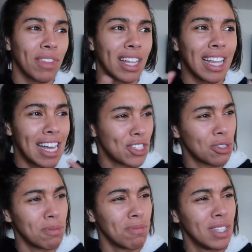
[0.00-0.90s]

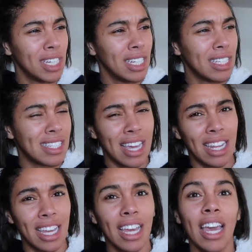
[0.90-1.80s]
classroom
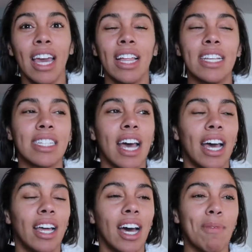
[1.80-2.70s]
setting is
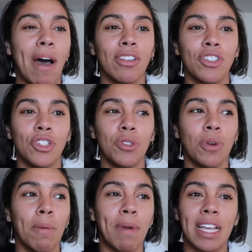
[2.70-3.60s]
that I have to
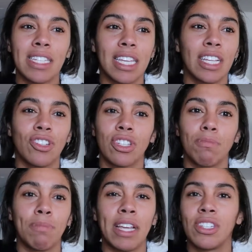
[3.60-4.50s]
do a
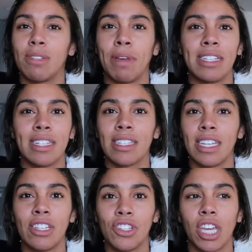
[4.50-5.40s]
basic
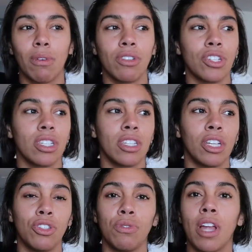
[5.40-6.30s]
teaching, which is you
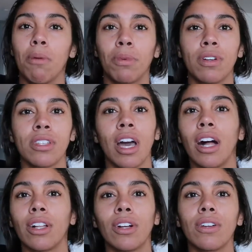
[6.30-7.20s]
can do numbers,
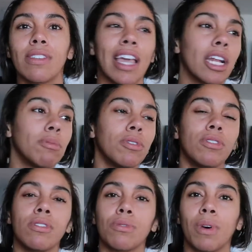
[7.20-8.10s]
colors,
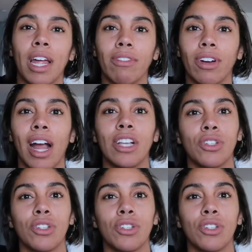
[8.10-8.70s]
animals, whatever. I